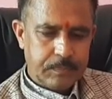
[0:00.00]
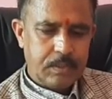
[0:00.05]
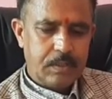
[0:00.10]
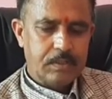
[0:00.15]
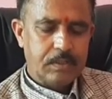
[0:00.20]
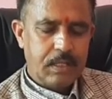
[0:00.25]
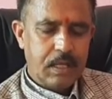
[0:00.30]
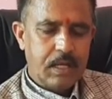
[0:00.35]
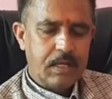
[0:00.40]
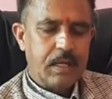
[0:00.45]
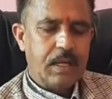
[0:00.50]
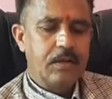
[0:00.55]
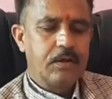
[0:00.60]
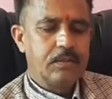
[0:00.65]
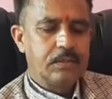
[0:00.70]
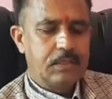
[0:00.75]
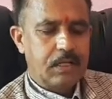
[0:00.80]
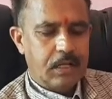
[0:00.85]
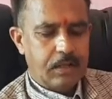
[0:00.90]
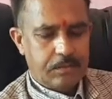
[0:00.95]
Yeah, they are
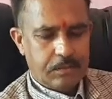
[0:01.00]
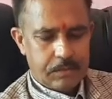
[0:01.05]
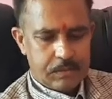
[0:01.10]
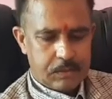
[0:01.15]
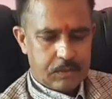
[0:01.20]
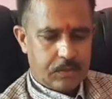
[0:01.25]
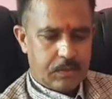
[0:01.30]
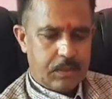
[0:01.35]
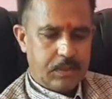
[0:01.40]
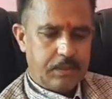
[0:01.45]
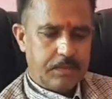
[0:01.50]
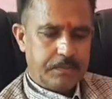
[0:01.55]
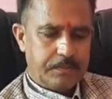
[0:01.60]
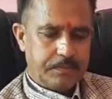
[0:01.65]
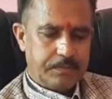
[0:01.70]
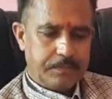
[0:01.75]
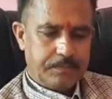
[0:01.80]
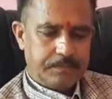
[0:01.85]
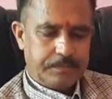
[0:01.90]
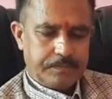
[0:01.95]
energy levels. Okay.